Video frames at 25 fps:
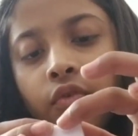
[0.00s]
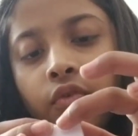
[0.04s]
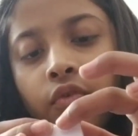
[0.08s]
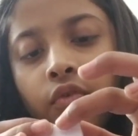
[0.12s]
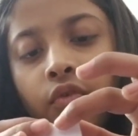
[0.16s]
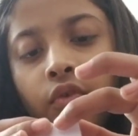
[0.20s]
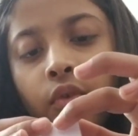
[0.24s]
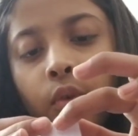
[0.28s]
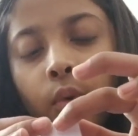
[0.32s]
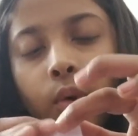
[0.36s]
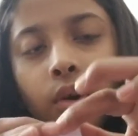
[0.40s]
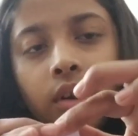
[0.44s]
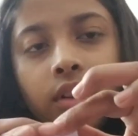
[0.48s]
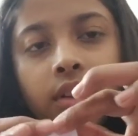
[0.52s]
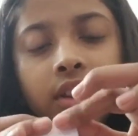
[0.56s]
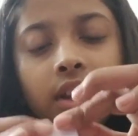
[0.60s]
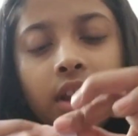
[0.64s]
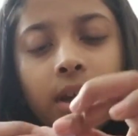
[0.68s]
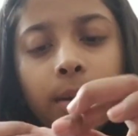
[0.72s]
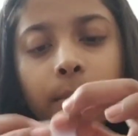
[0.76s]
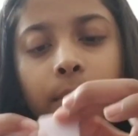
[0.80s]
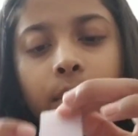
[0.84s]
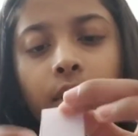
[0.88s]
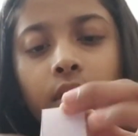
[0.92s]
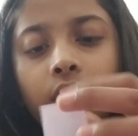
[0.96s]
fold
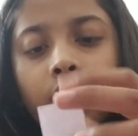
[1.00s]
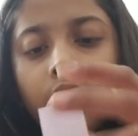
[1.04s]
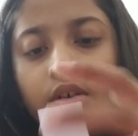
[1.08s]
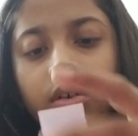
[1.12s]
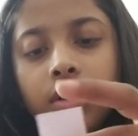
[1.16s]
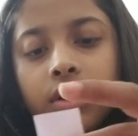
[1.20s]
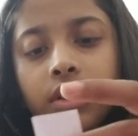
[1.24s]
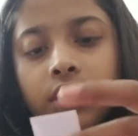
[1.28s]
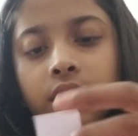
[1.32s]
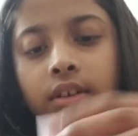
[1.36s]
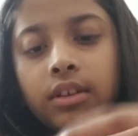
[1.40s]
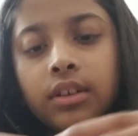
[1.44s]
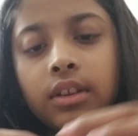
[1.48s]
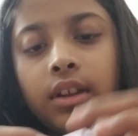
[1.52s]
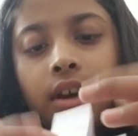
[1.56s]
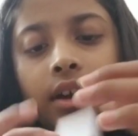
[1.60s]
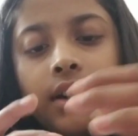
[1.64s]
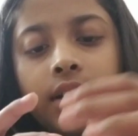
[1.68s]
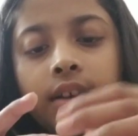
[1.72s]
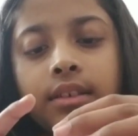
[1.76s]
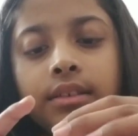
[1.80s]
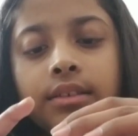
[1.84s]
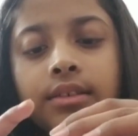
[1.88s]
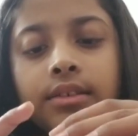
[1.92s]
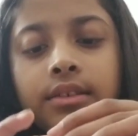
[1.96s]
them on their
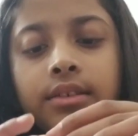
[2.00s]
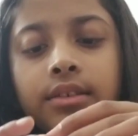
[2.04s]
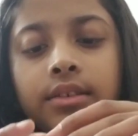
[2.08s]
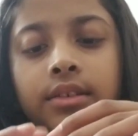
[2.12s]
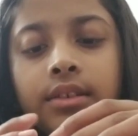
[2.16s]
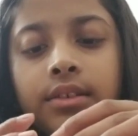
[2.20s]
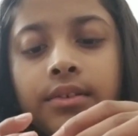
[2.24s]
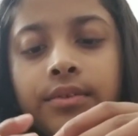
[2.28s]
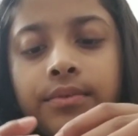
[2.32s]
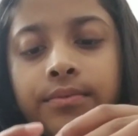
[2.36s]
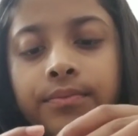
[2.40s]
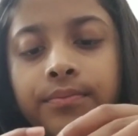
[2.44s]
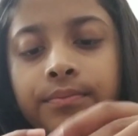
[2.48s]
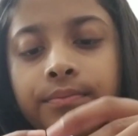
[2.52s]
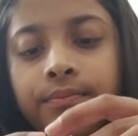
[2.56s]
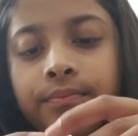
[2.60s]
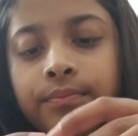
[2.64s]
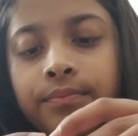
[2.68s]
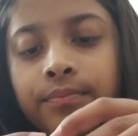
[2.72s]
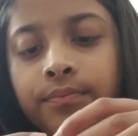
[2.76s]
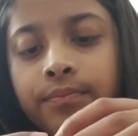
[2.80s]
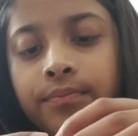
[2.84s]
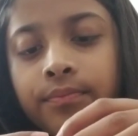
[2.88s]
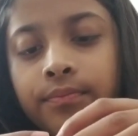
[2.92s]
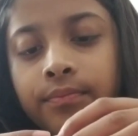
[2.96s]
lines,
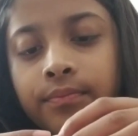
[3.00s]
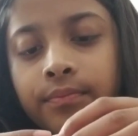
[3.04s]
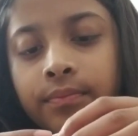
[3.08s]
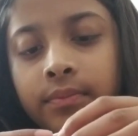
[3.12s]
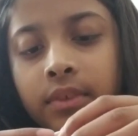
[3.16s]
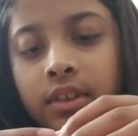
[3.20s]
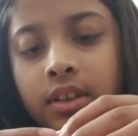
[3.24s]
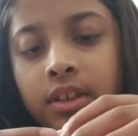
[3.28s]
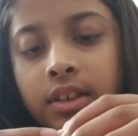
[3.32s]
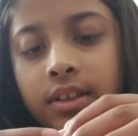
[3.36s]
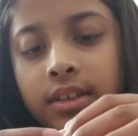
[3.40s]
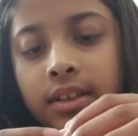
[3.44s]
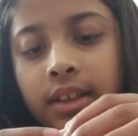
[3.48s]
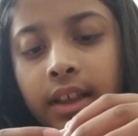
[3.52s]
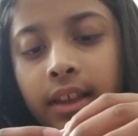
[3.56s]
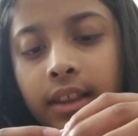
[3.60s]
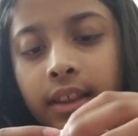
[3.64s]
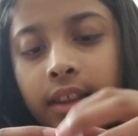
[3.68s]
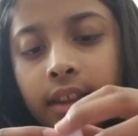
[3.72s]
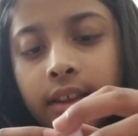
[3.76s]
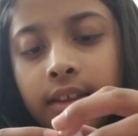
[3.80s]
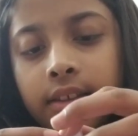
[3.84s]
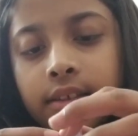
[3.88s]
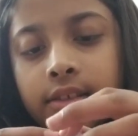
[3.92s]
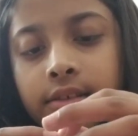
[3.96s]
just like
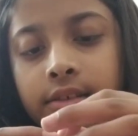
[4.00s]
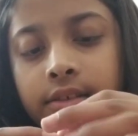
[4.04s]
this.